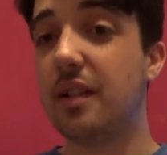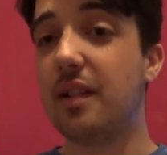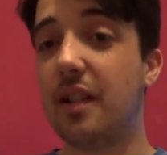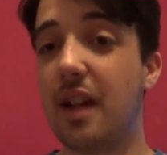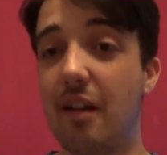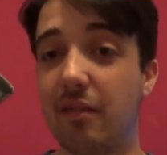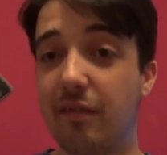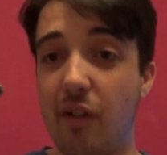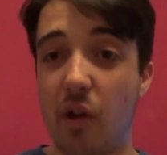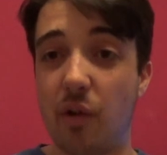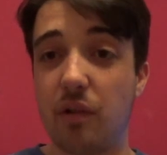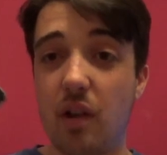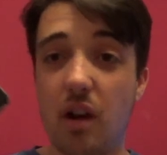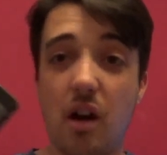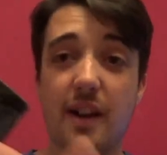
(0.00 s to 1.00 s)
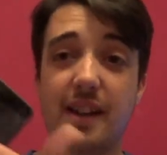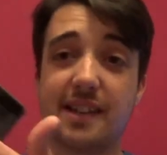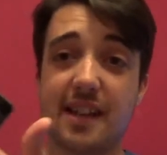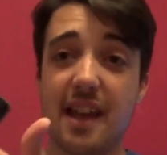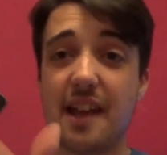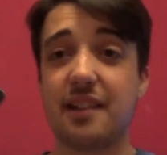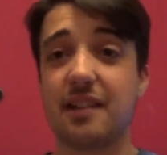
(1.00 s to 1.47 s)
have the phone. Oh, it's
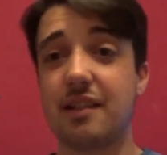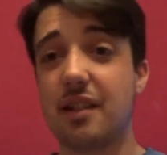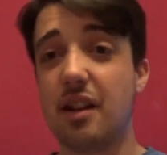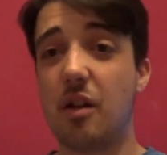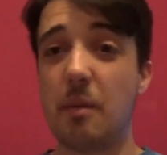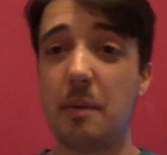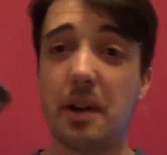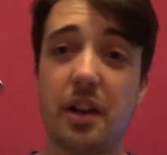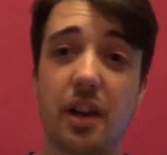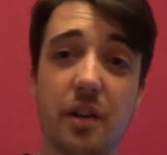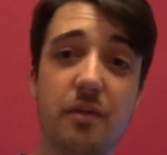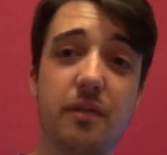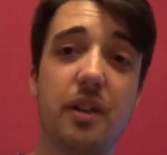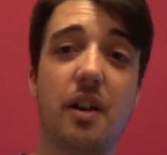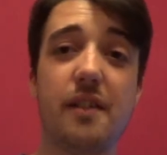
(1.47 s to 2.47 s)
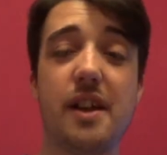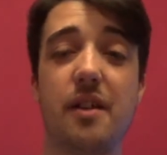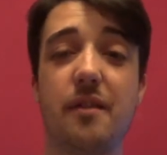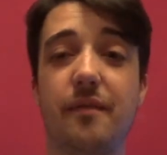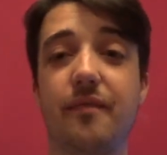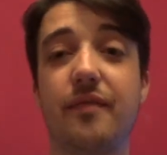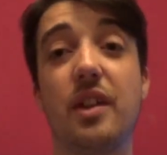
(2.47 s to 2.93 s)
dead. Oh, what am I going to do? Oh no,
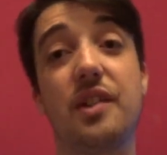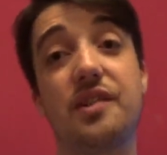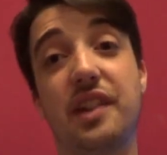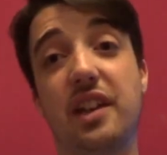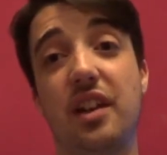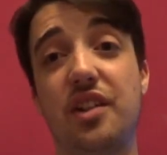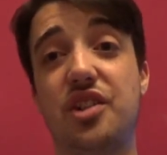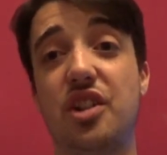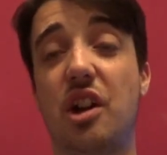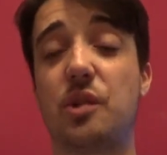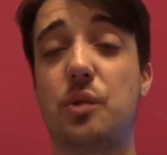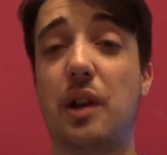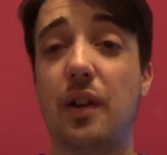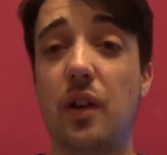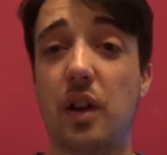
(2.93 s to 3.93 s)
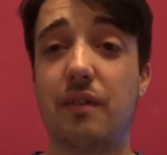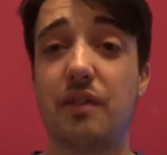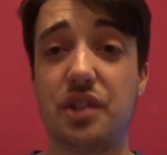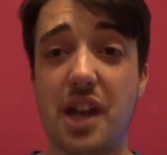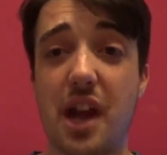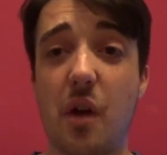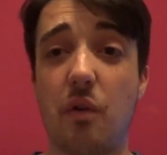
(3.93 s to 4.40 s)
I'll stick it on charge while I'm going to have a
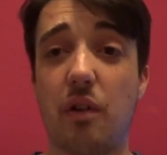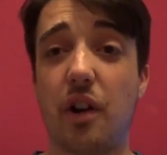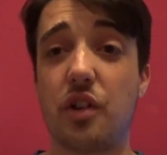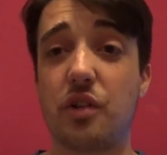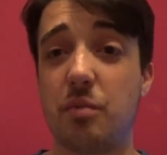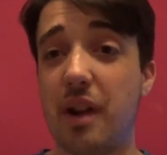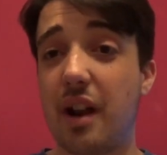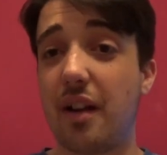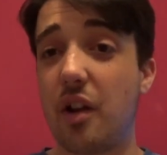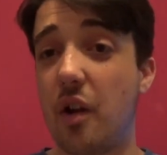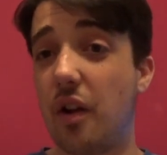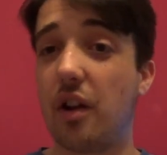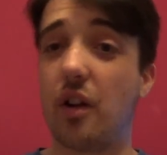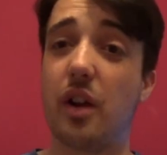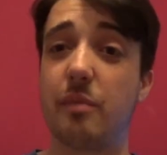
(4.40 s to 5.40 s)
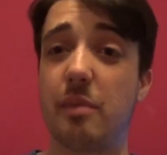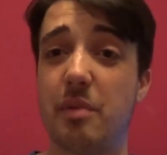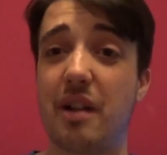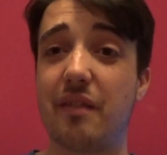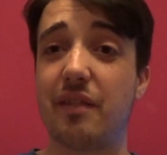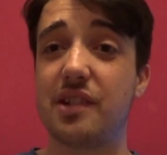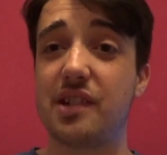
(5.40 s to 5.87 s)
shower or go to have my
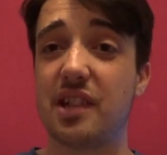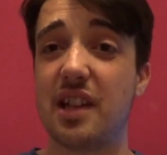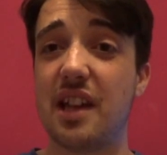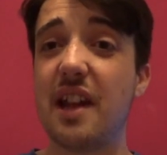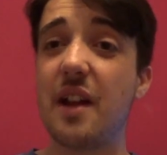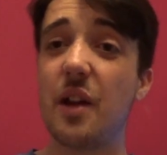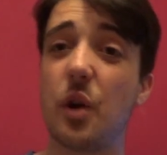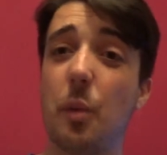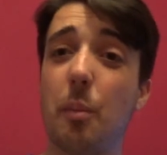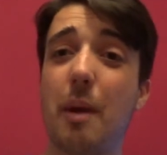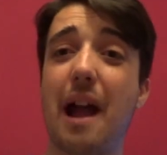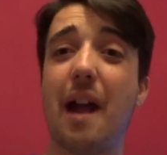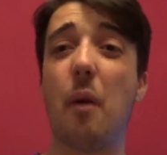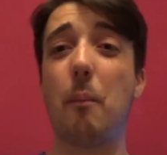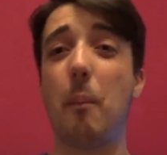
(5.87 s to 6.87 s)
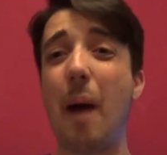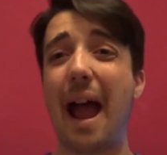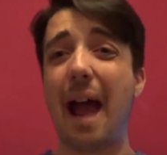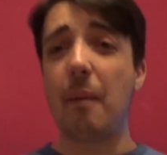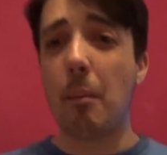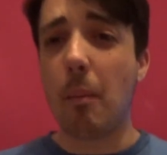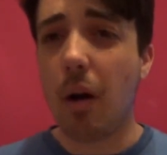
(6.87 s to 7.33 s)
breakfast. Come back,
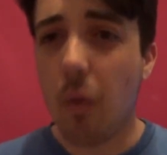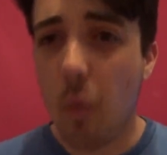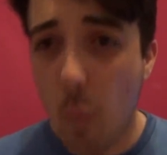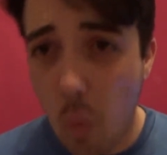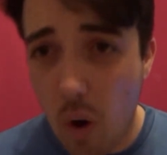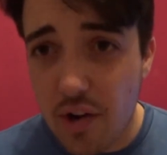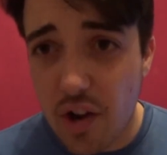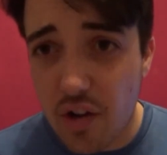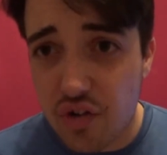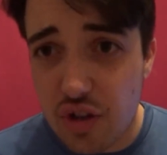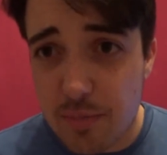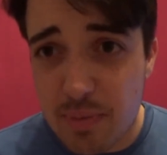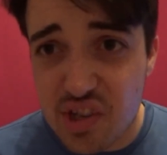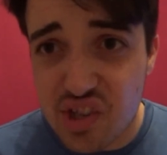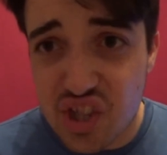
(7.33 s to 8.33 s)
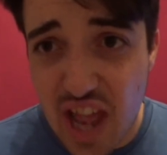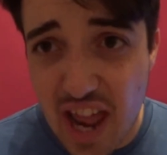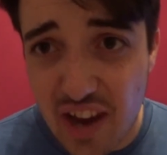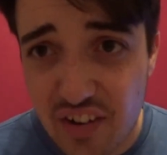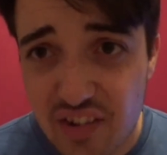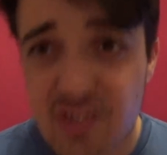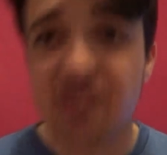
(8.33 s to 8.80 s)
bam,
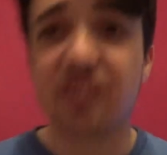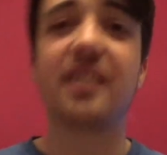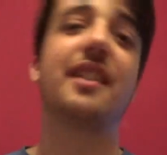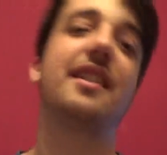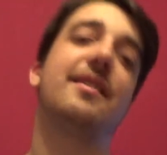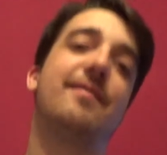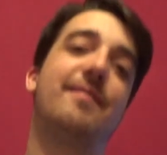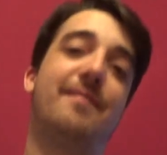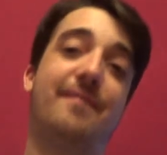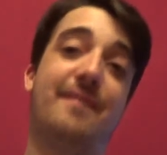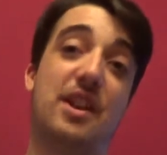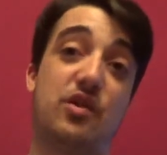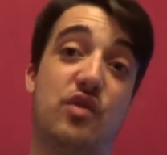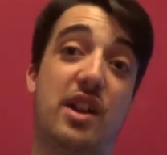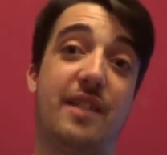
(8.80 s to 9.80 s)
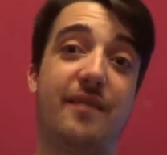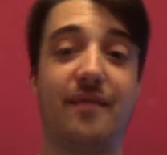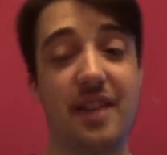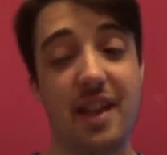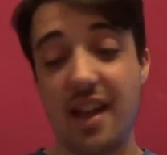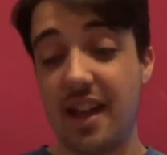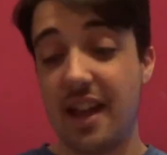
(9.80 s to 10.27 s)
100%. That's right.
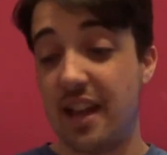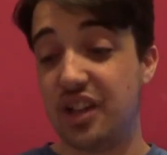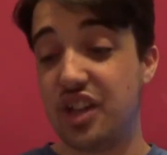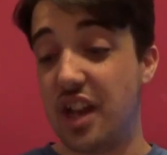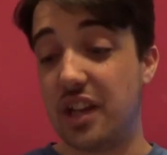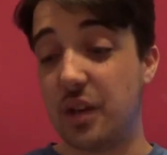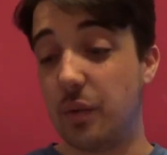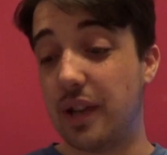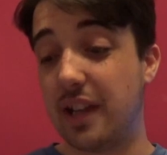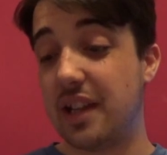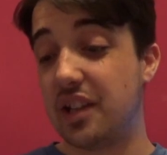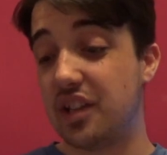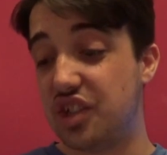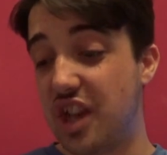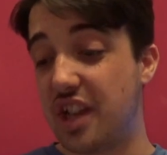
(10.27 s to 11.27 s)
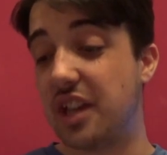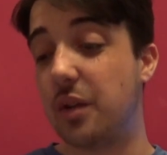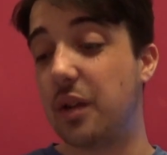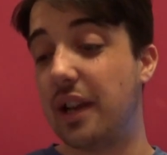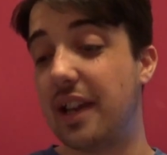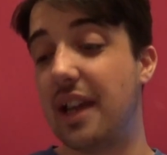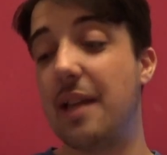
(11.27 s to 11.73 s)
Genuinely
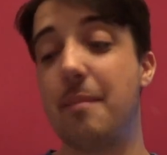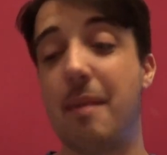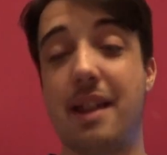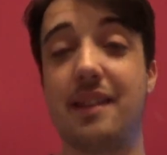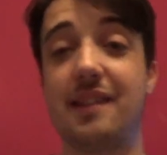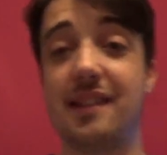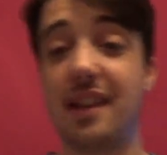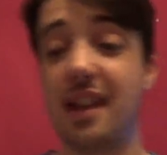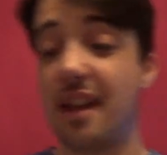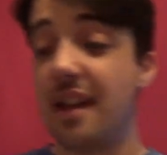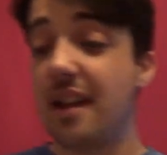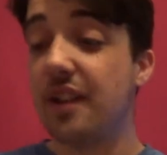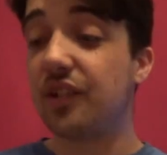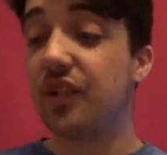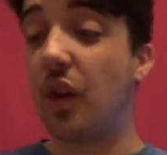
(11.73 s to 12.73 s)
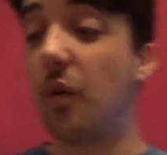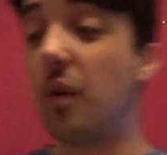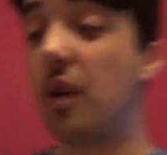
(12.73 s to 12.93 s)
immense. So,